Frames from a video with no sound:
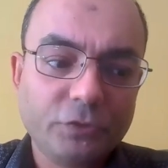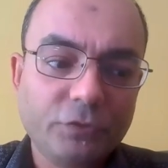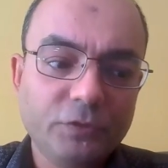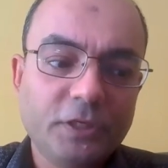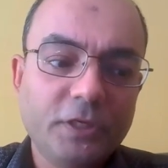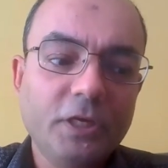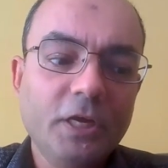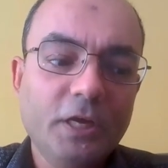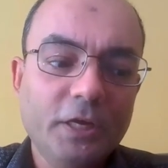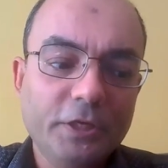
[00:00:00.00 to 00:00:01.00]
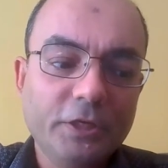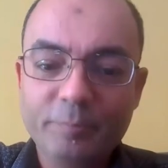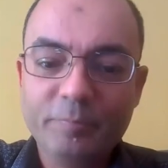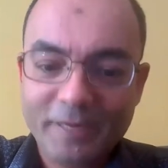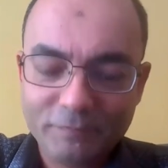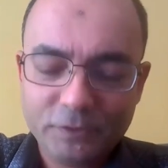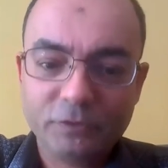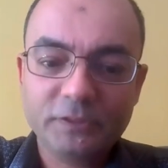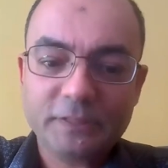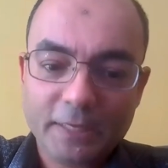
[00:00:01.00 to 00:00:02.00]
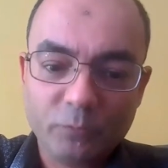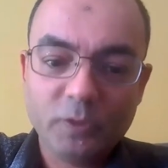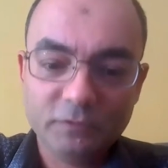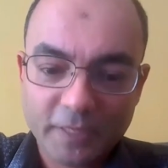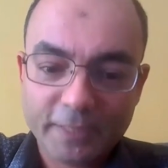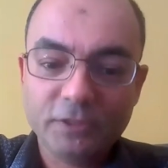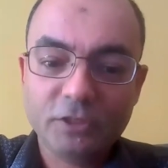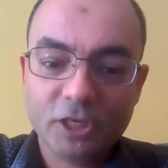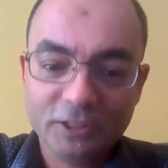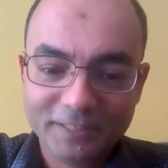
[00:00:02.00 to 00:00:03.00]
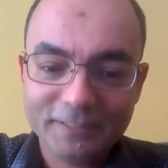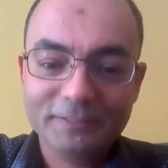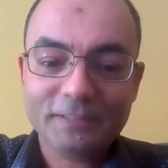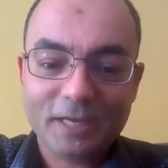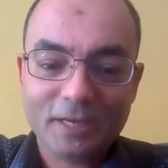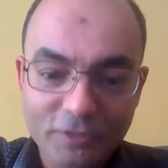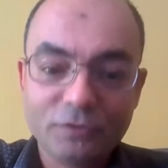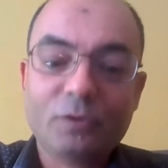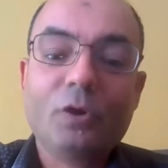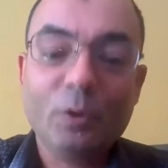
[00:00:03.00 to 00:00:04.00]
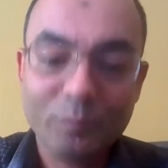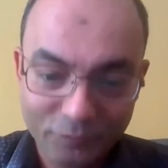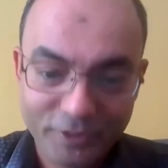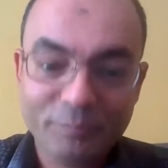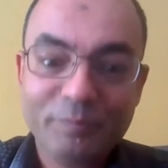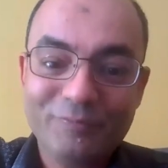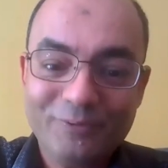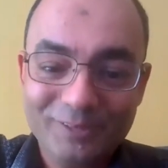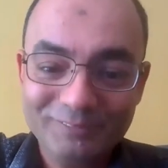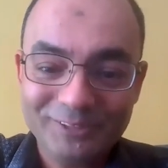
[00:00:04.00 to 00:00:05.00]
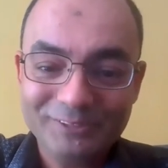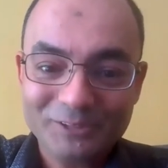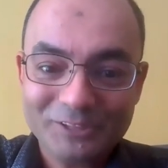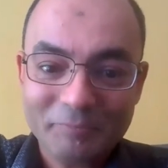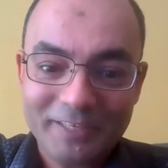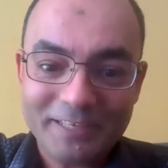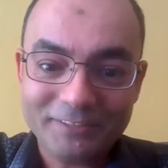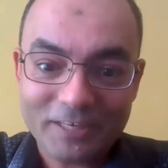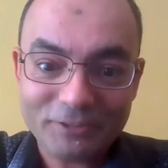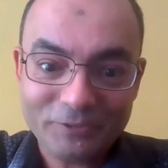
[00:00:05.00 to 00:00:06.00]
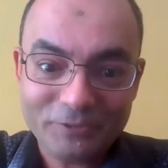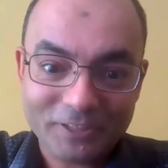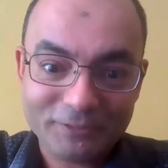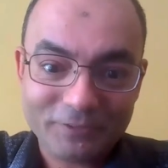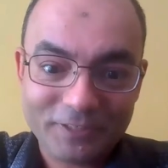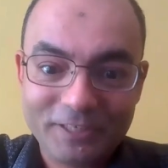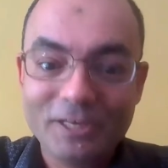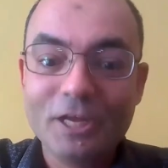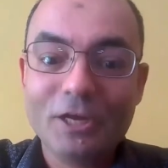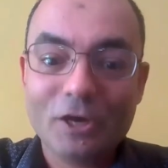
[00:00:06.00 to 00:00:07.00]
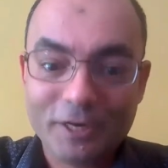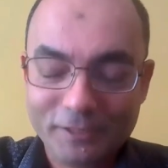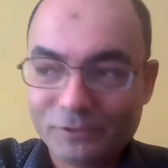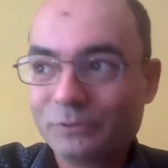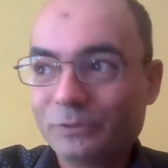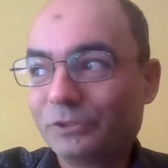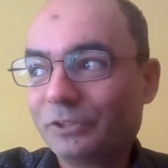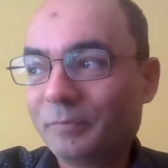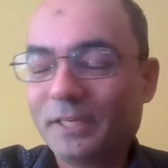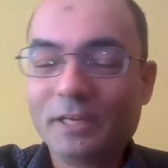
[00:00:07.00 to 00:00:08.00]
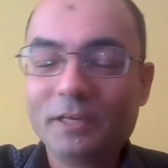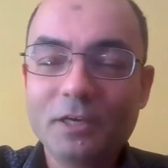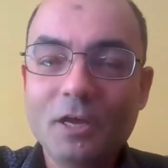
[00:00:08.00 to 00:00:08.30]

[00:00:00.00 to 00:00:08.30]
So those are the brave souls that will write the content and hopefully it performs on social media and trying to reach out to their audience on social media.